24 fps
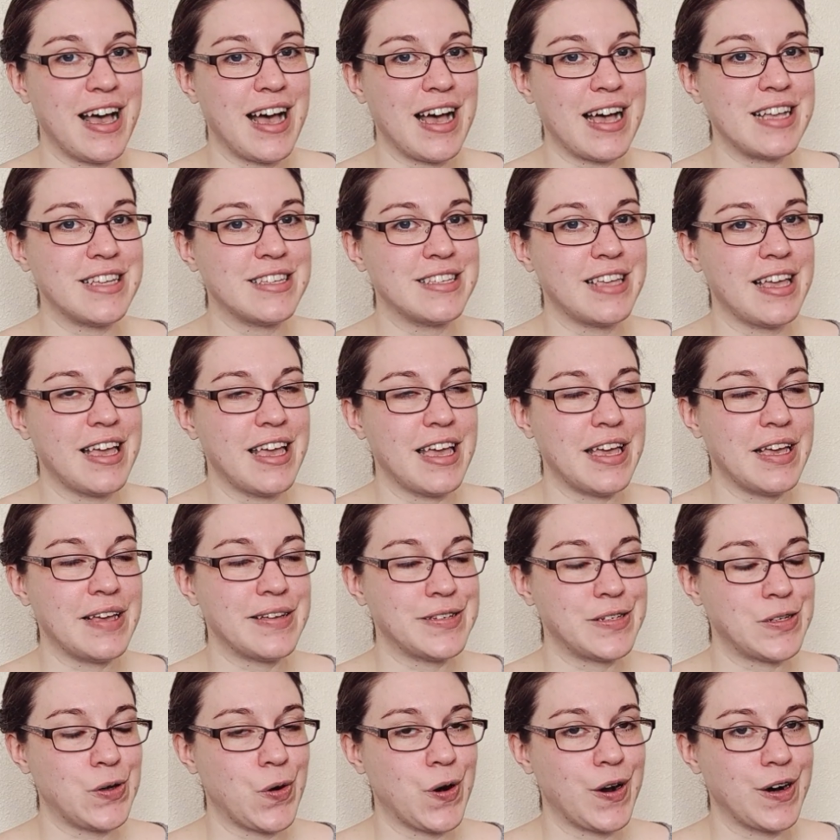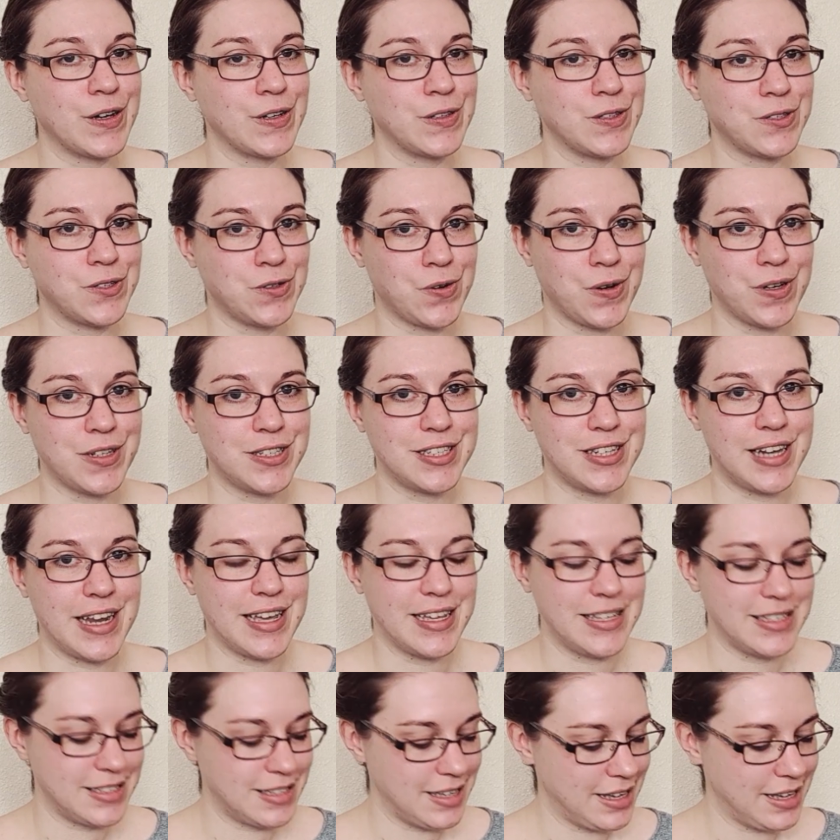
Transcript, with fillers: as a historical short stays.